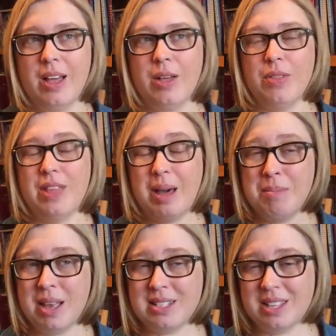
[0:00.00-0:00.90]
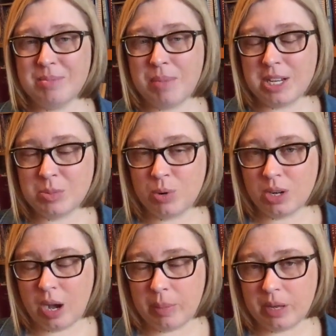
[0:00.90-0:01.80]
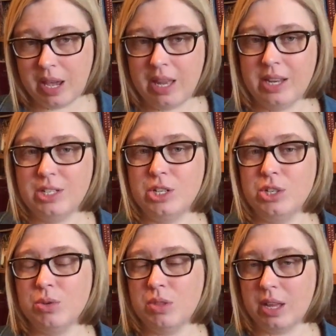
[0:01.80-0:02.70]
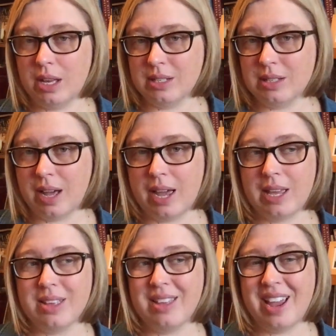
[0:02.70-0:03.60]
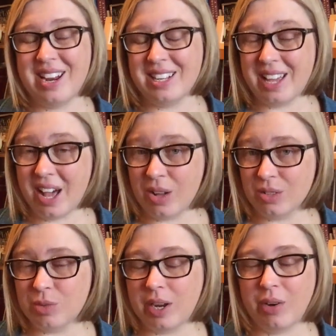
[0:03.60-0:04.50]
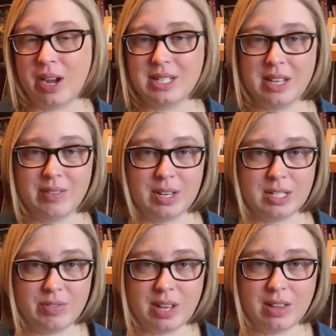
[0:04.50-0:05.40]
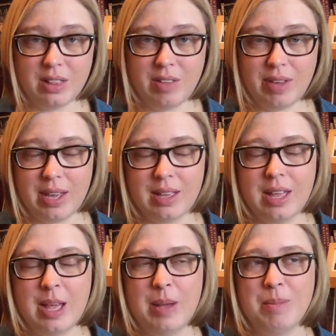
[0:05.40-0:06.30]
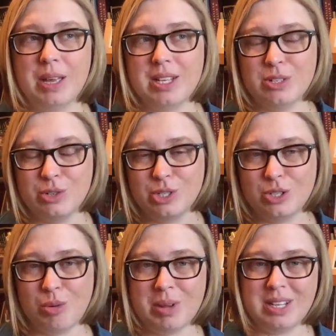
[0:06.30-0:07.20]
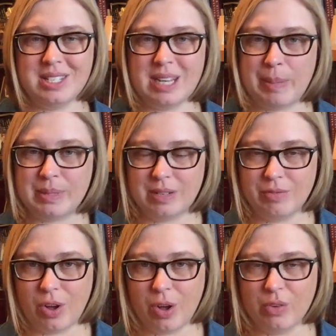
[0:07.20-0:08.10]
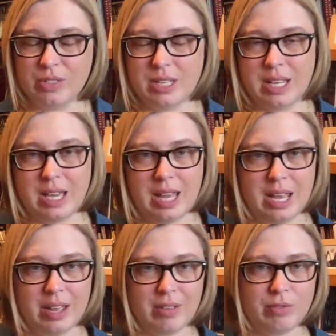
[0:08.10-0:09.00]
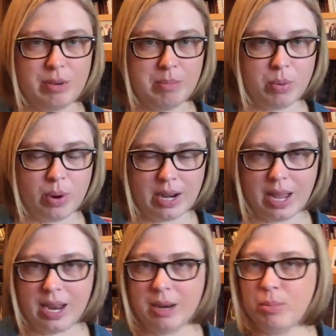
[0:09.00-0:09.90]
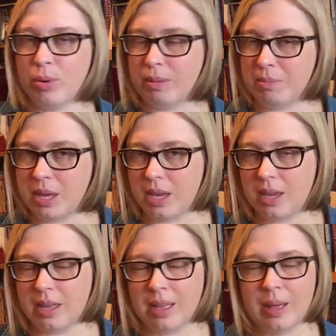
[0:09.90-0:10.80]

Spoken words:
That makes it much more complicated to do things like ADLs, right? Your activities of daily living, because there are so many steps involved in getting from point A to point B.